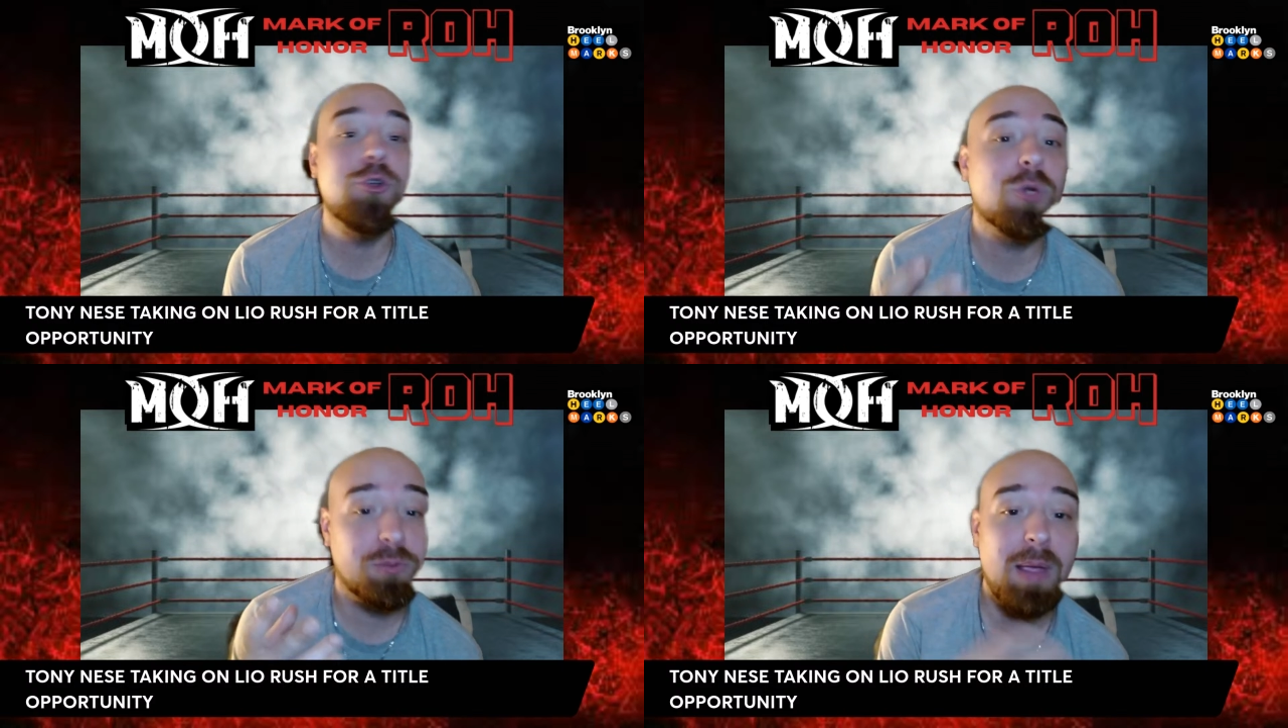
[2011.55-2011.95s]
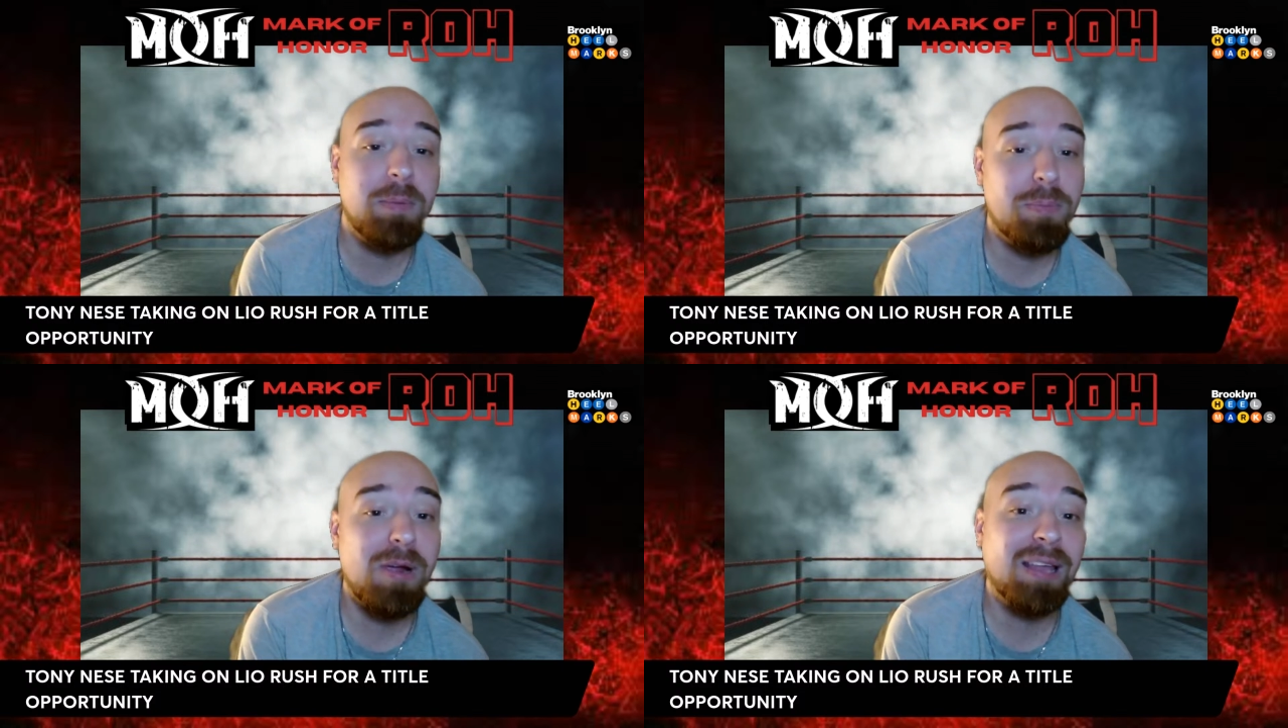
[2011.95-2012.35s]
because maybe
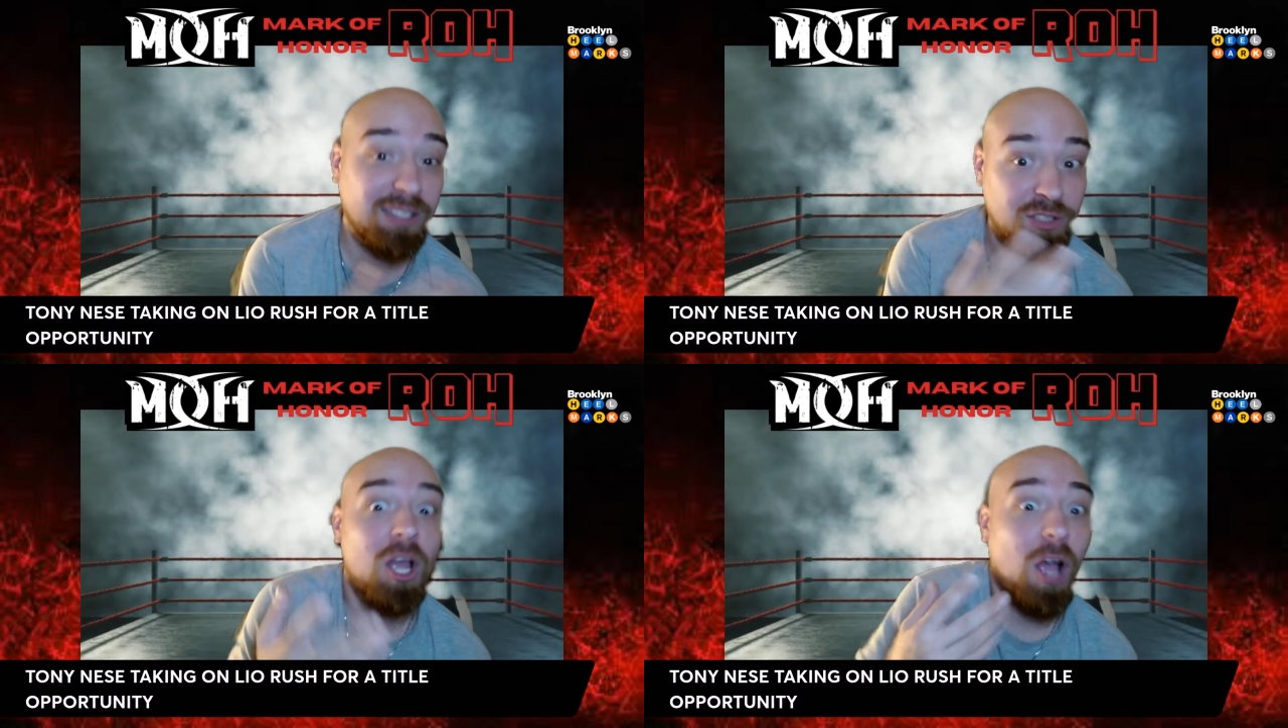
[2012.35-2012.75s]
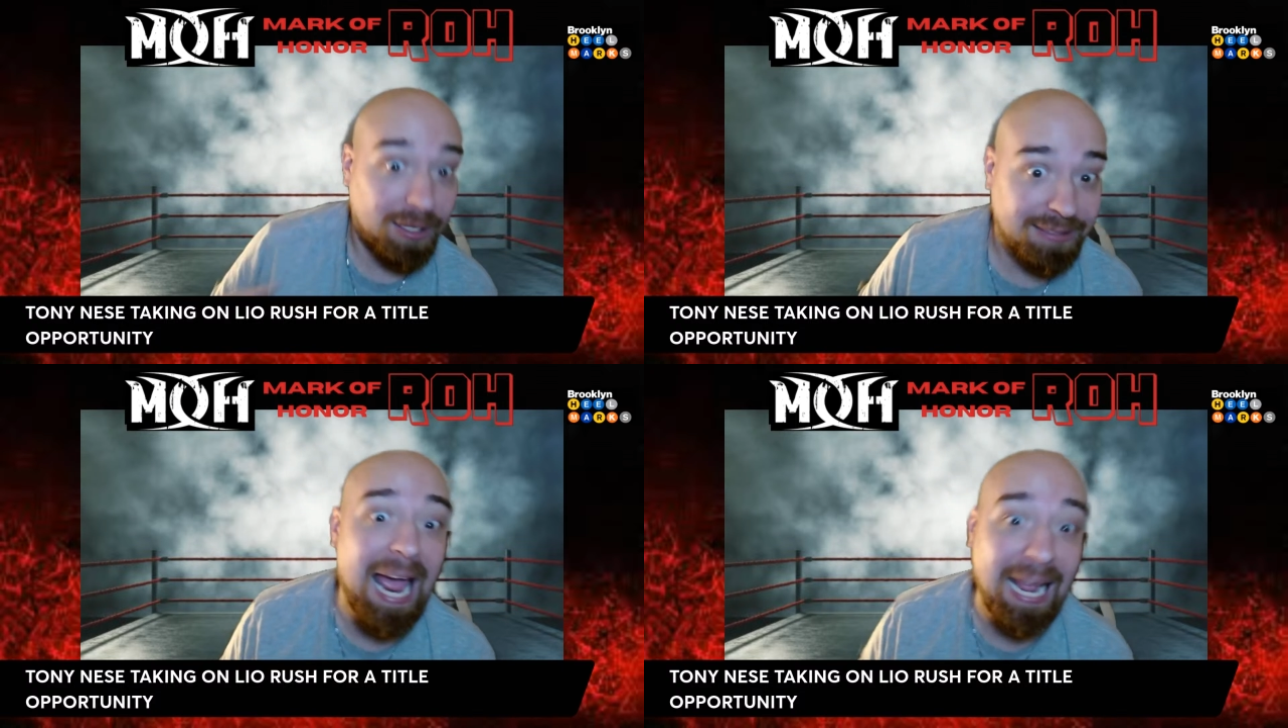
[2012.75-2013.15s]
Premier Athletes
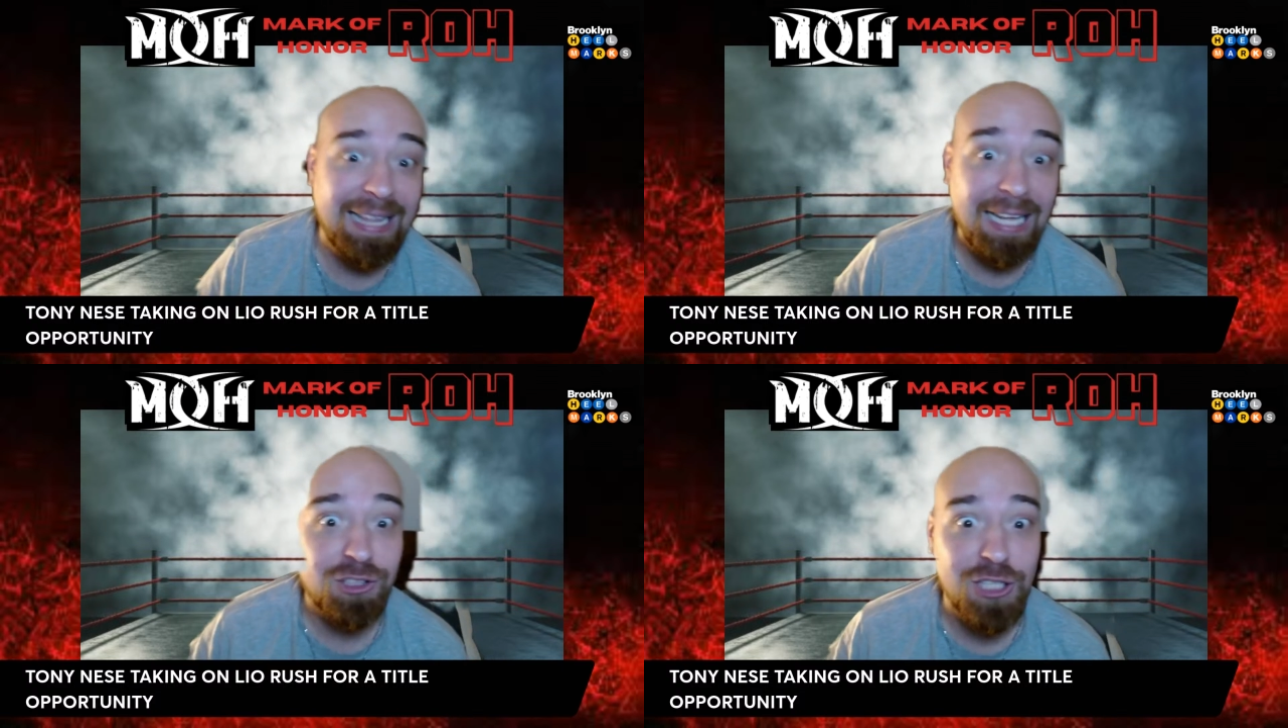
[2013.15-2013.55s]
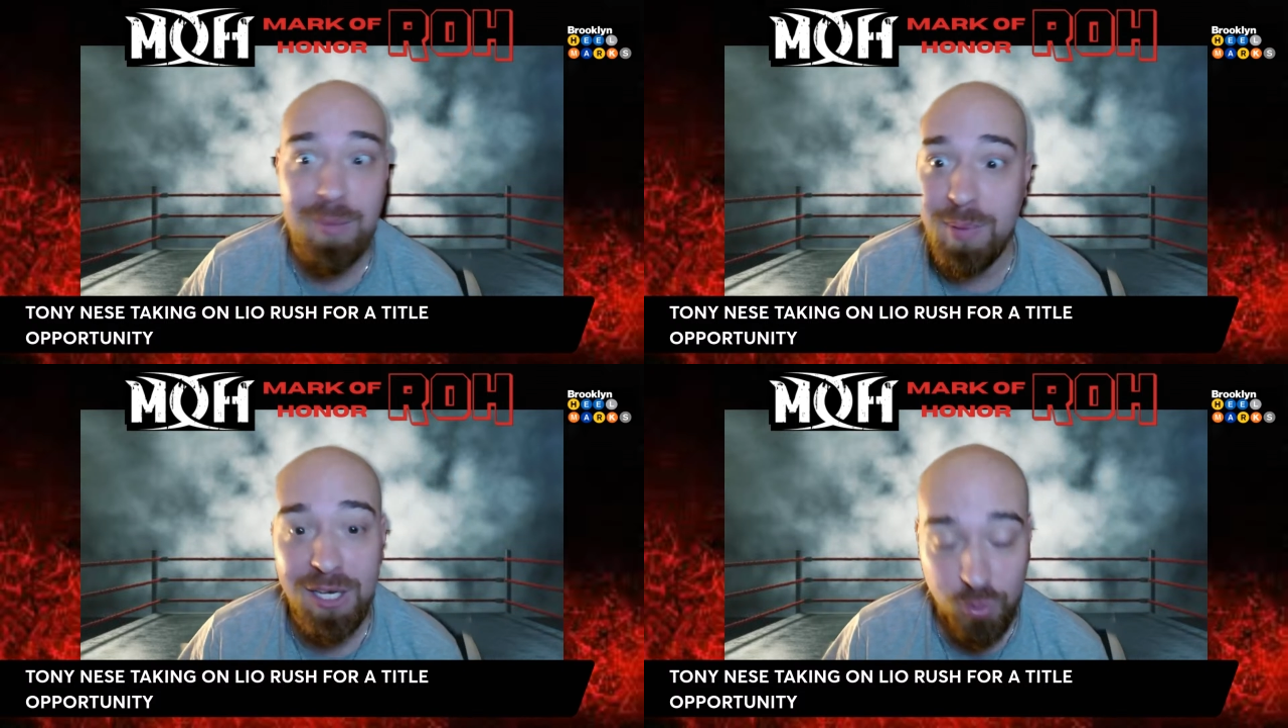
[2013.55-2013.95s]
attack that
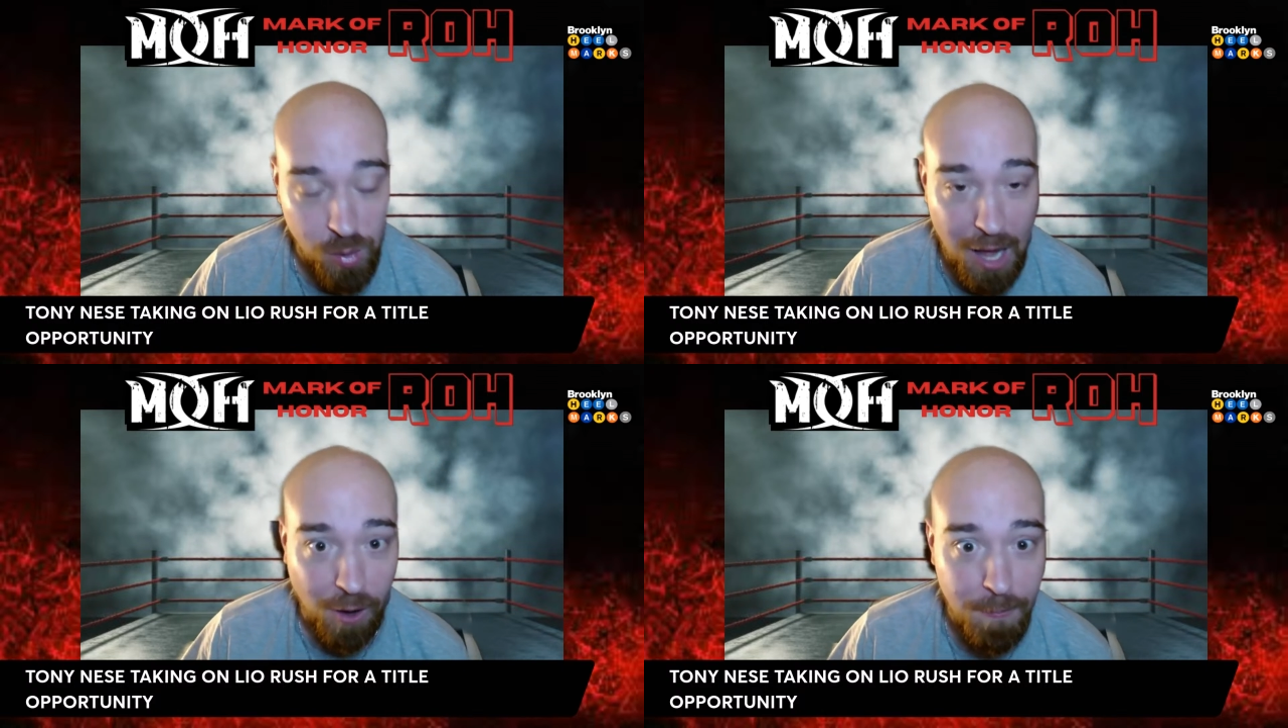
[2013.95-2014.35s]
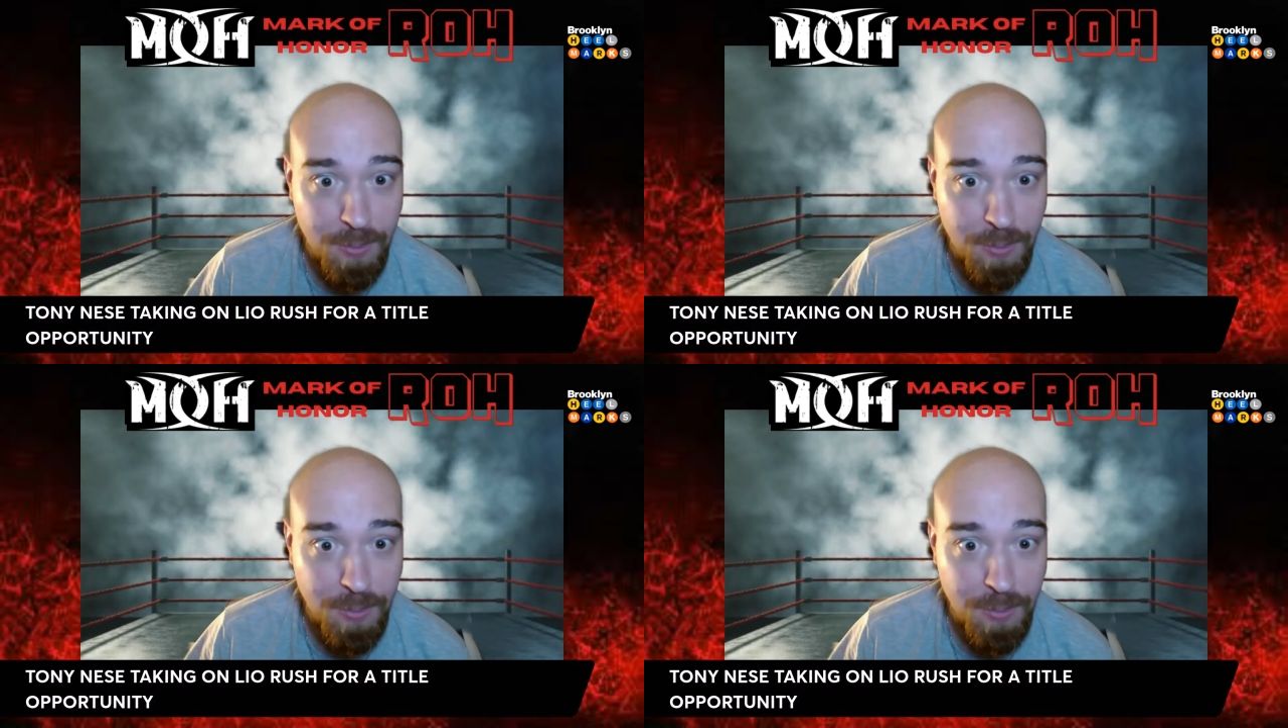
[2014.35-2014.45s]
champion as well.